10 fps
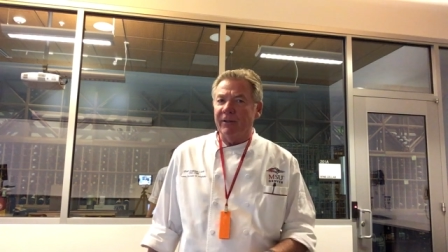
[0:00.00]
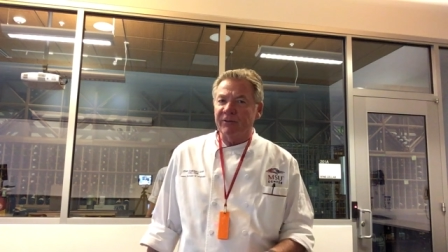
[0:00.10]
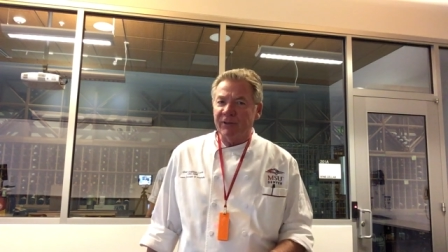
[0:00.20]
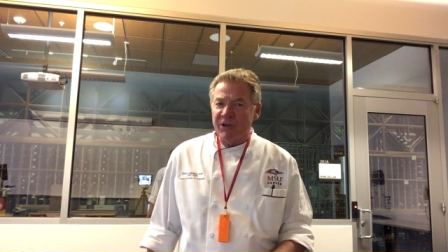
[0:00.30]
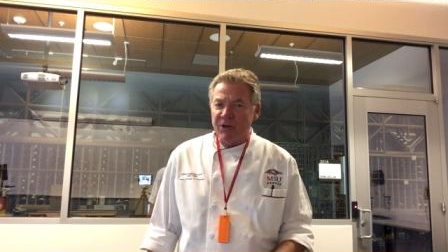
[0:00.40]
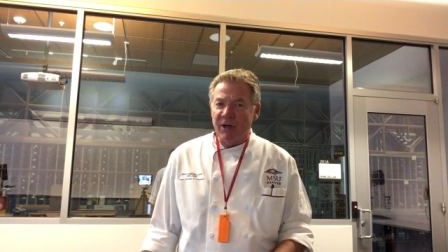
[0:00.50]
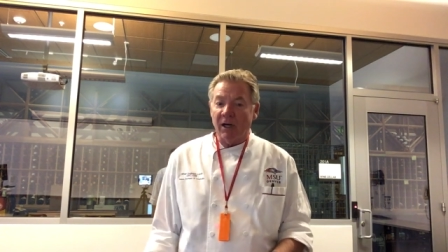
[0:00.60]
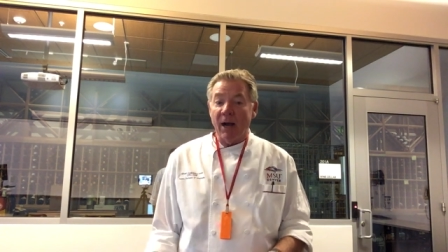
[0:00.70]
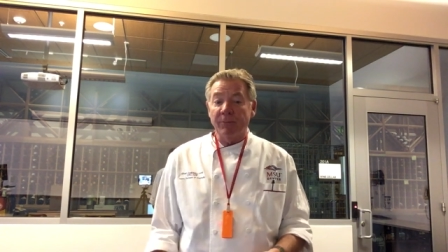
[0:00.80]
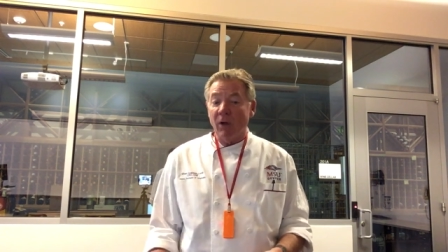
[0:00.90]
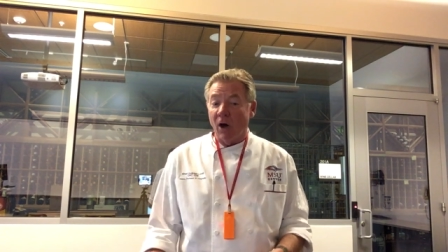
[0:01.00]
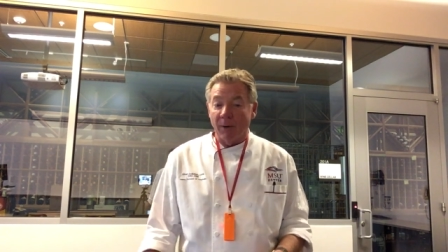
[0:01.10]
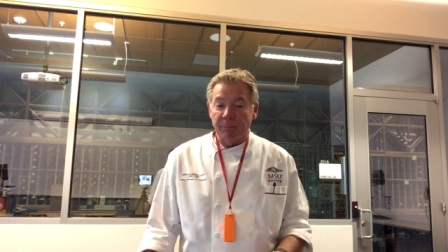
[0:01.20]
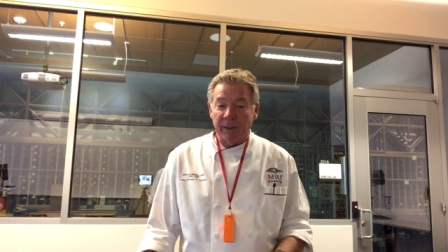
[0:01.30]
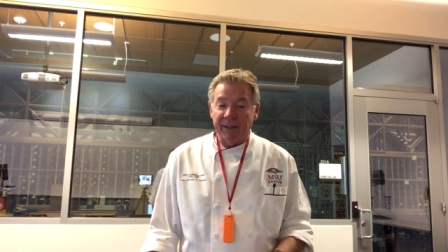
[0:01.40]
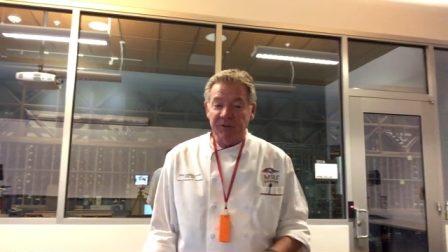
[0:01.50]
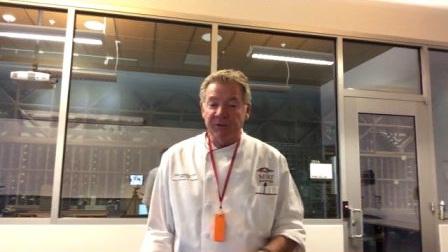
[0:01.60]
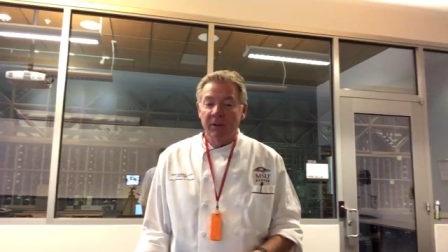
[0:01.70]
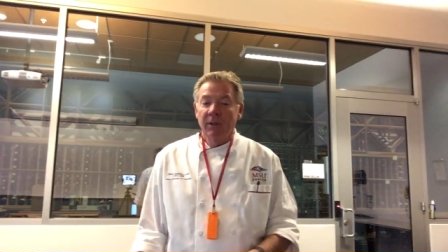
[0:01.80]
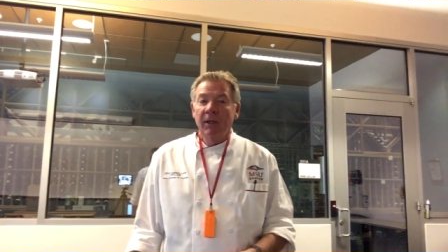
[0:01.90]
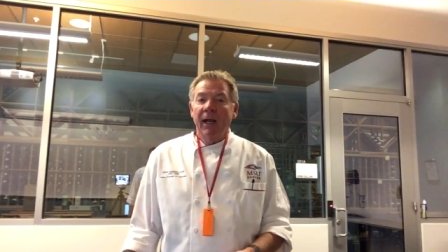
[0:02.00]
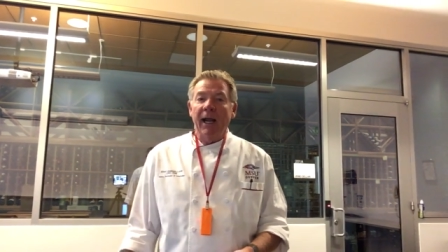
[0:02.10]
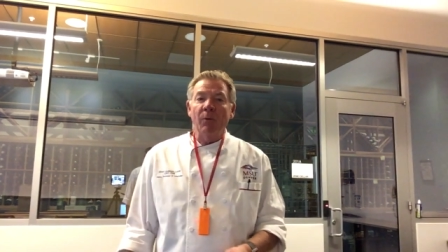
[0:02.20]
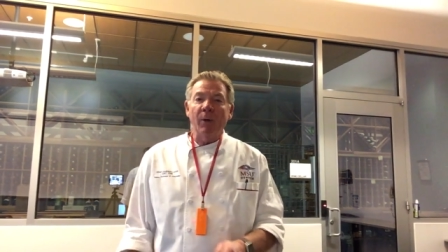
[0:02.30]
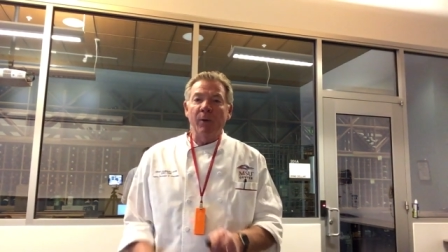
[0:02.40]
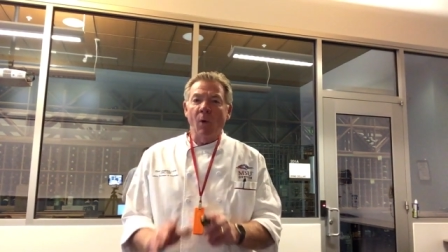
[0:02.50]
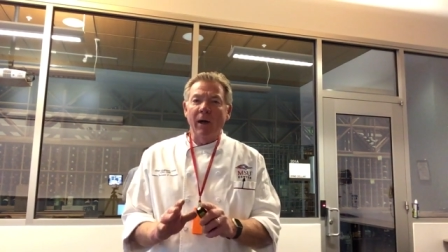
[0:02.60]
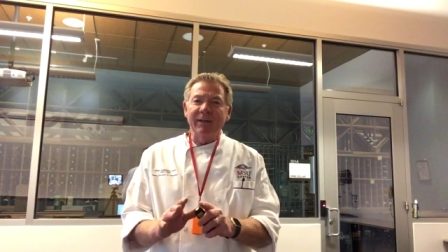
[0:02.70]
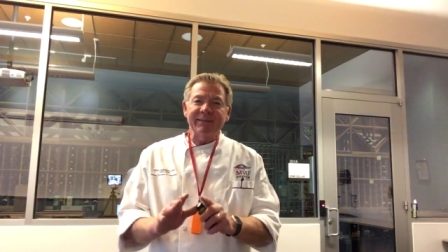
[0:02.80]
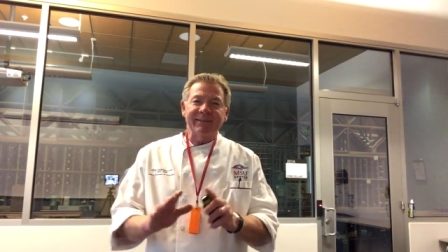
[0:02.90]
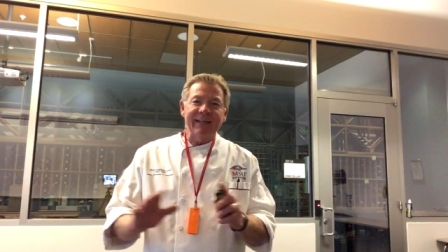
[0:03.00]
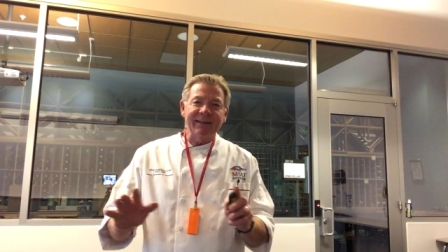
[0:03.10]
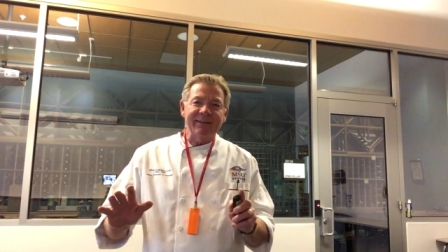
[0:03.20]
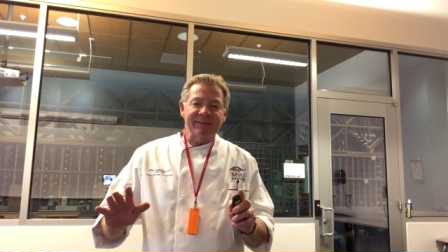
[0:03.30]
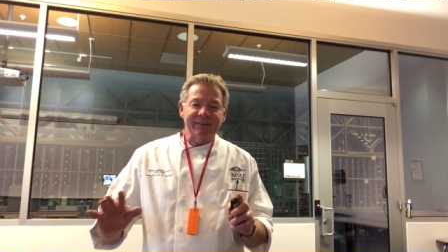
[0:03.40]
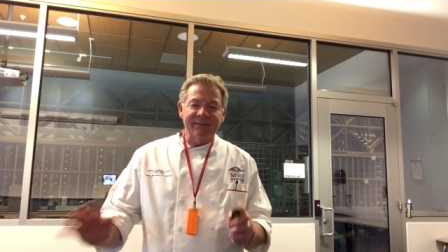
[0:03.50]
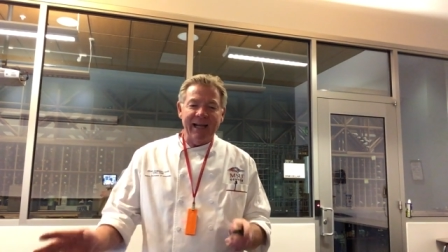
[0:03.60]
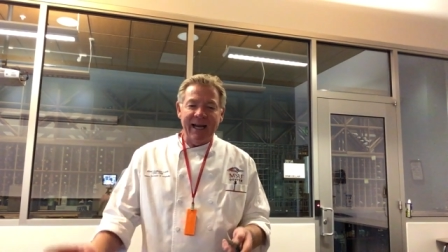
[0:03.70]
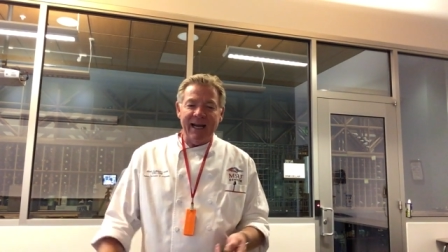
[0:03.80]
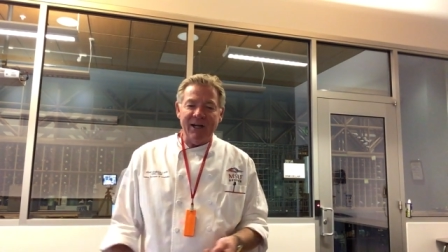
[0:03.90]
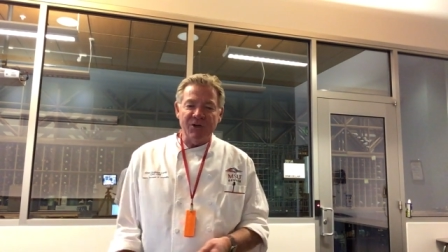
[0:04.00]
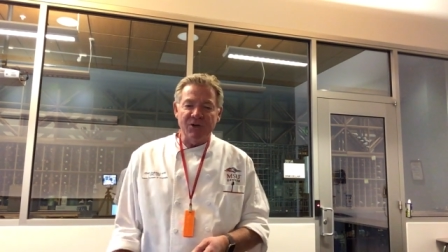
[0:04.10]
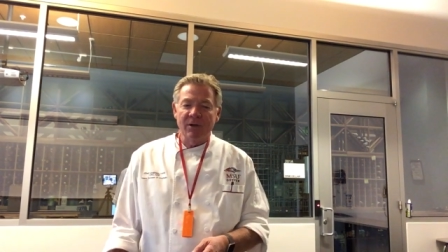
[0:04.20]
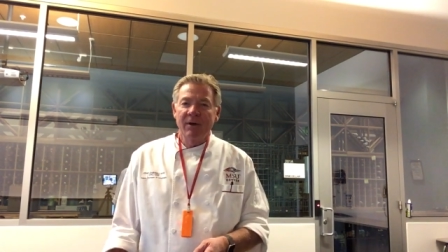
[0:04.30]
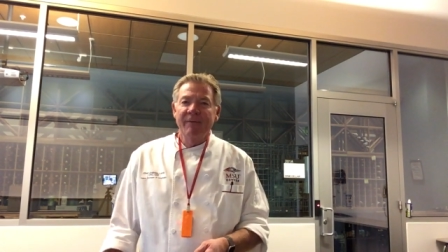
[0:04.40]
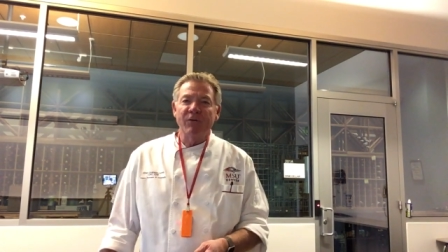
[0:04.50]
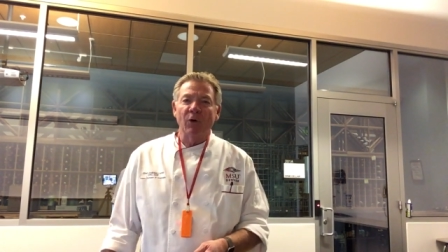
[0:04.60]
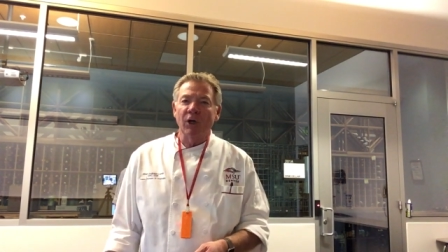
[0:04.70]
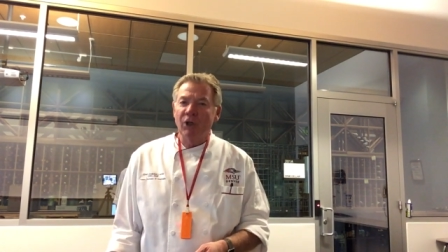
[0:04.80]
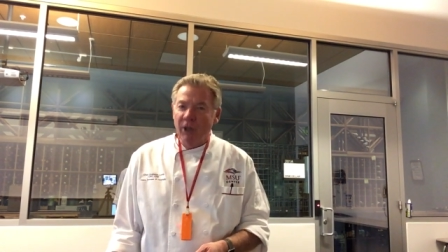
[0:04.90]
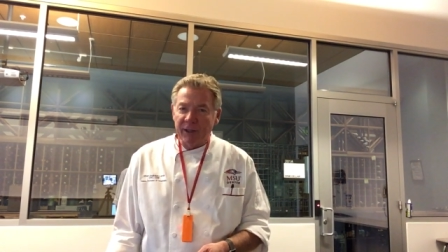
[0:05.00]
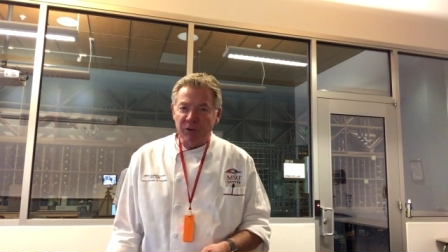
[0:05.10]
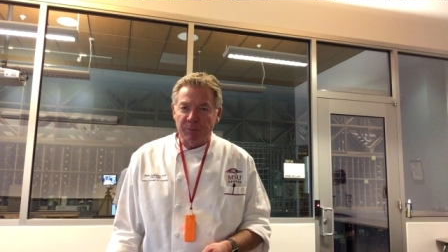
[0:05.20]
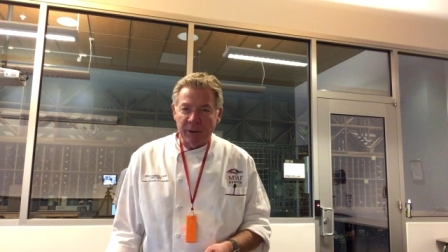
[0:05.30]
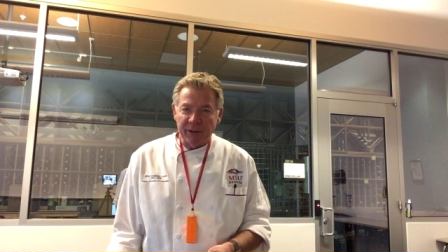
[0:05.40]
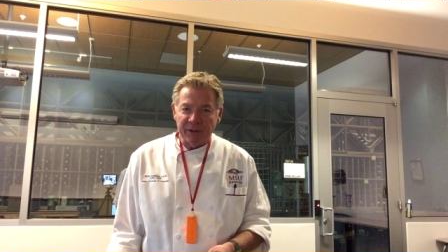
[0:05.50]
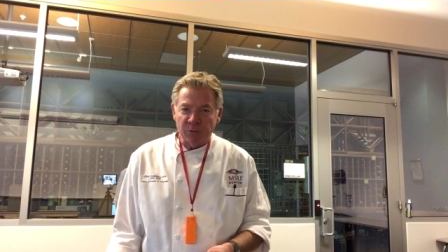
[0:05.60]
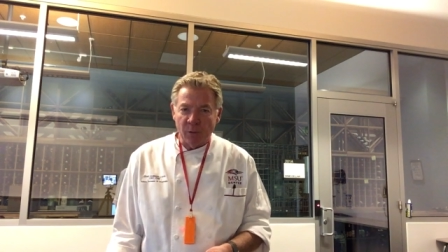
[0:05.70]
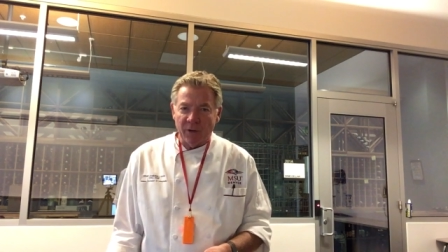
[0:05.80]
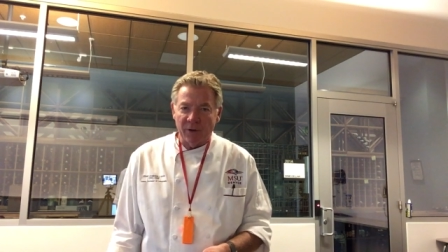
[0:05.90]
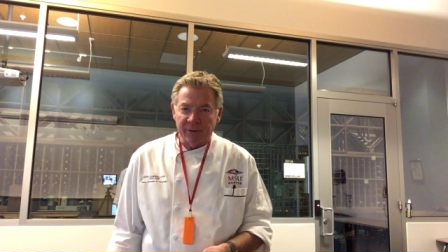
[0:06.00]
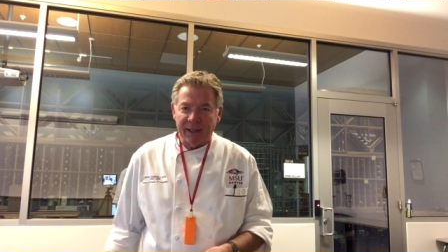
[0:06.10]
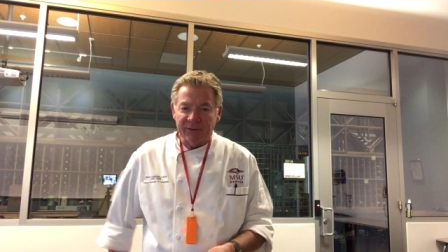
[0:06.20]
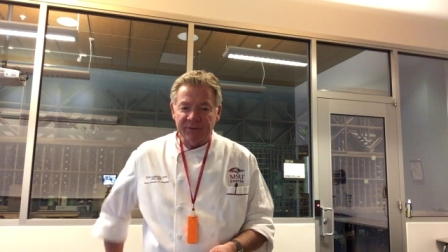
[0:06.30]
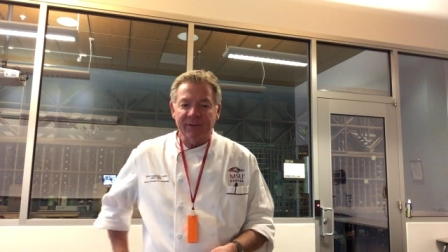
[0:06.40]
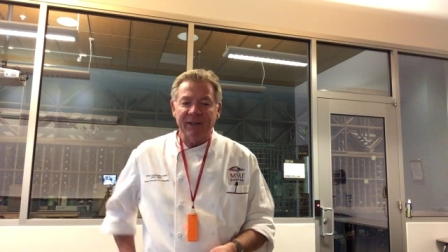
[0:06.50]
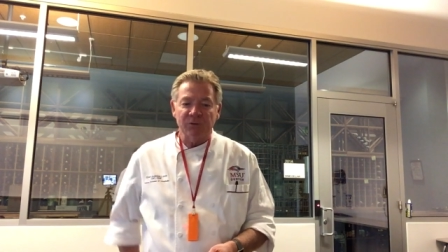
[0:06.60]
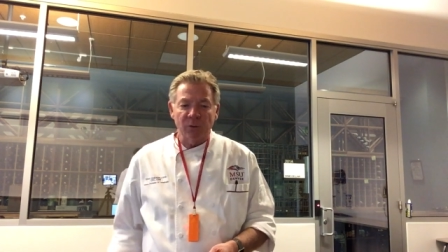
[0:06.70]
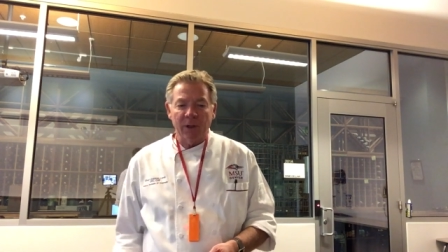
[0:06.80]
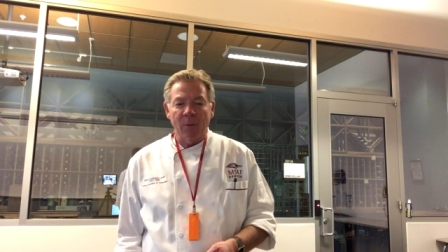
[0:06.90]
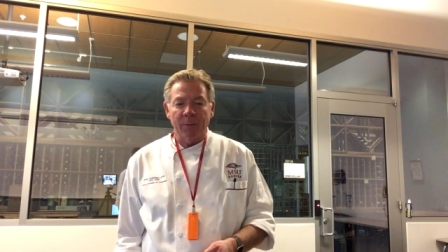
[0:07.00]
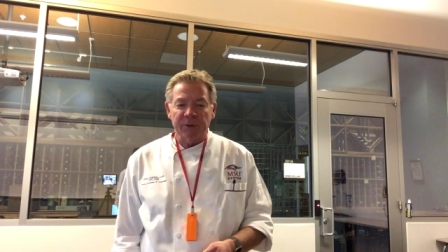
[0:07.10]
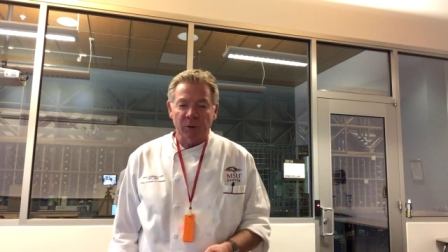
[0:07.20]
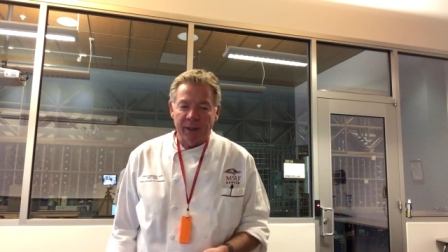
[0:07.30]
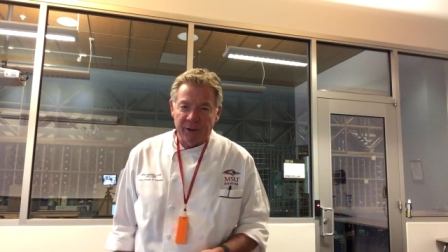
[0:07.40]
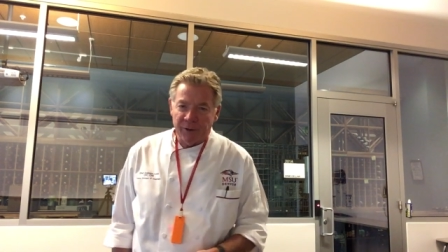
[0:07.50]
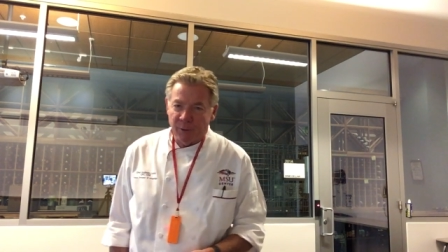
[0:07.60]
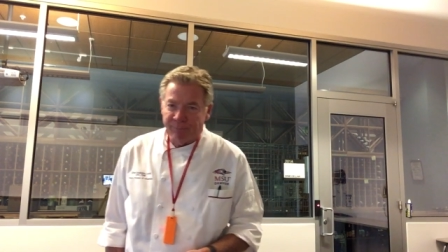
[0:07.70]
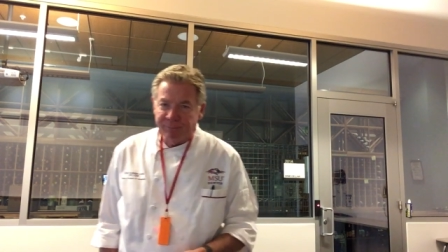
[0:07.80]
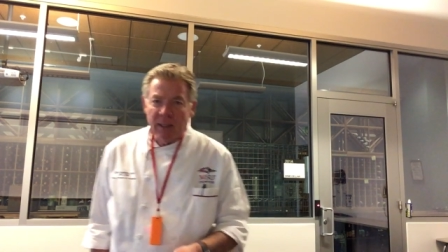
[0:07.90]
decision to come to our place. And we want to set the stage for a good experience with our guests. That's really what we're trying to do.